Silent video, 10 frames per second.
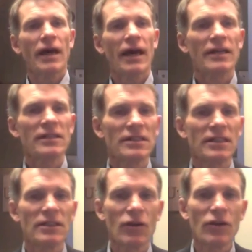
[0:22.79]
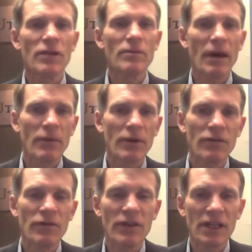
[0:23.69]
He's an early member
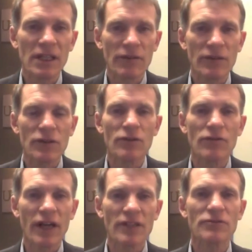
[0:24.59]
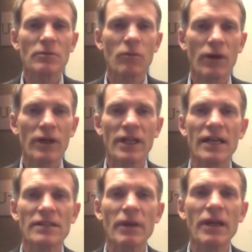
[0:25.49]
of the ClevrU Advisory Board and
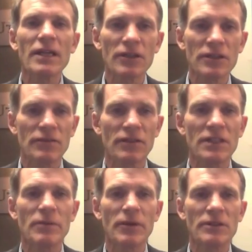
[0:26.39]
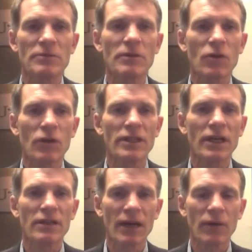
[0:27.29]
has many years of experience with
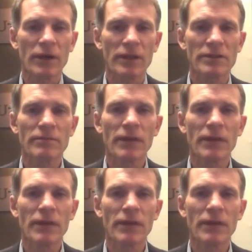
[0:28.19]
Nortel Networks.